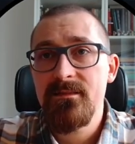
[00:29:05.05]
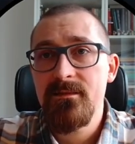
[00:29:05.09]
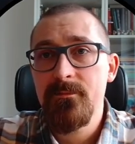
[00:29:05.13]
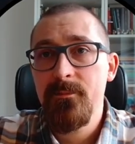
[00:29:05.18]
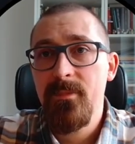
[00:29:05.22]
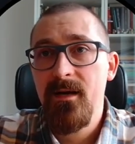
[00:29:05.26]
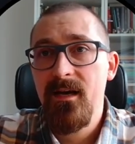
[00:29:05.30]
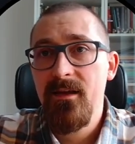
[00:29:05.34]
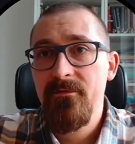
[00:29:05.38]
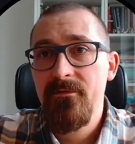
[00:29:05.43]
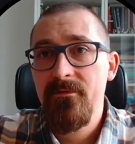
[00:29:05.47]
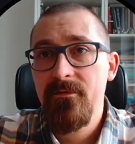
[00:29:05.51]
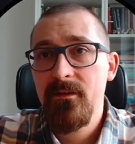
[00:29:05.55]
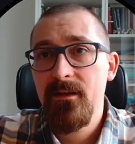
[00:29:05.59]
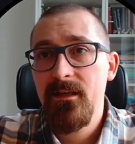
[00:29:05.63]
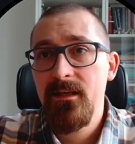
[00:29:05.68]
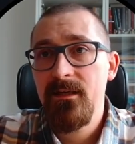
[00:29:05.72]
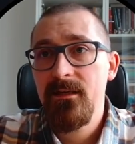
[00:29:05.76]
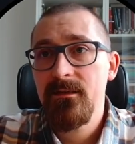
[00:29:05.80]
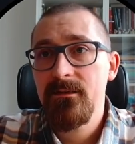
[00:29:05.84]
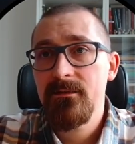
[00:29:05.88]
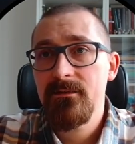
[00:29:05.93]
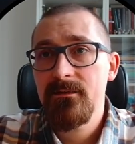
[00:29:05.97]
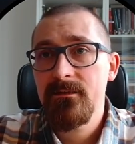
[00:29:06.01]
path,
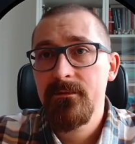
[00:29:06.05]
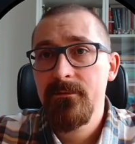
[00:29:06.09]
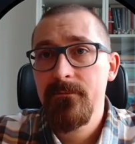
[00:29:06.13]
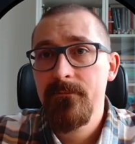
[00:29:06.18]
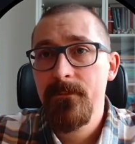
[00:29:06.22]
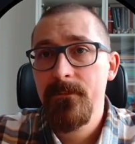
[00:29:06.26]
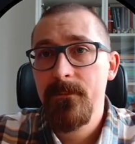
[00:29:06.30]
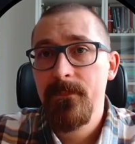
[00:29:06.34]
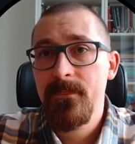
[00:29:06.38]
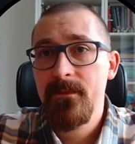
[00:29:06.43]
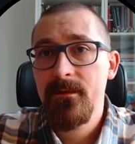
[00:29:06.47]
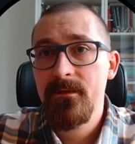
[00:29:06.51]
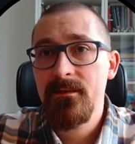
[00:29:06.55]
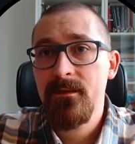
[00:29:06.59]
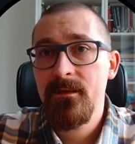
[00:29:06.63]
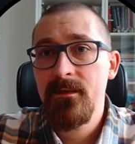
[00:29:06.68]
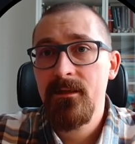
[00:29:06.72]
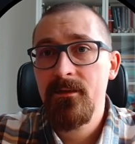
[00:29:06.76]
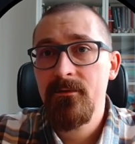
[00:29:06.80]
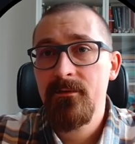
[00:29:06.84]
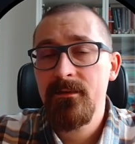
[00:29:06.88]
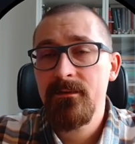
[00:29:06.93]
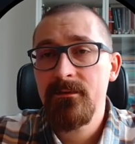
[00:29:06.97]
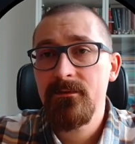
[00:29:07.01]
and
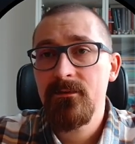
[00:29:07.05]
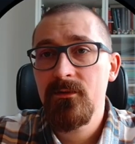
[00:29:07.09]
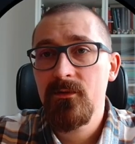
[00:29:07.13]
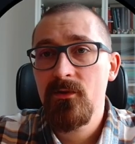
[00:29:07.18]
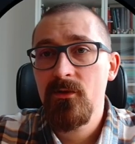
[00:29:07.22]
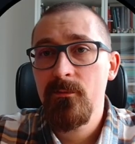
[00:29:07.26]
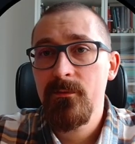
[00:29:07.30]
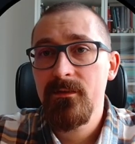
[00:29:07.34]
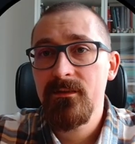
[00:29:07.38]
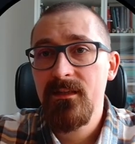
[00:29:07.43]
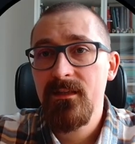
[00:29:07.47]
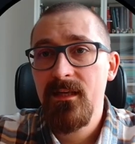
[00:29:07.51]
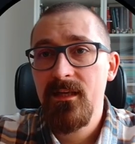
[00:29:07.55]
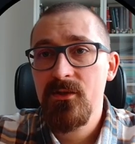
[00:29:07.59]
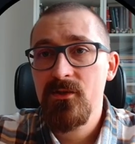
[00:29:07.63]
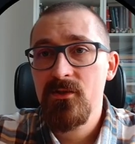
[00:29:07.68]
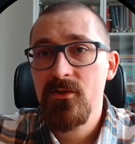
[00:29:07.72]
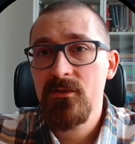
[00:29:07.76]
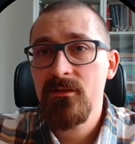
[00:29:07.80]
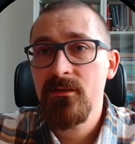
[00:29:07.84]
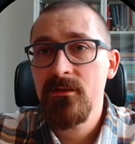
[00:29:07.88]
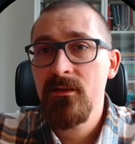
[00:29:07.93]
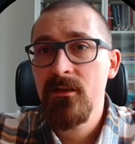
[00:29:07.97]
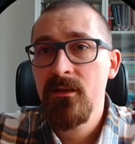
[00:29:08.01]
here in the
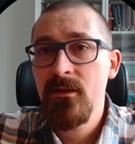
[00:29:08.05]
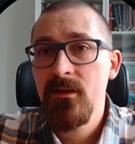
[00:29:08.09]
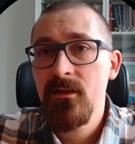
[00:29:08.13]
documentation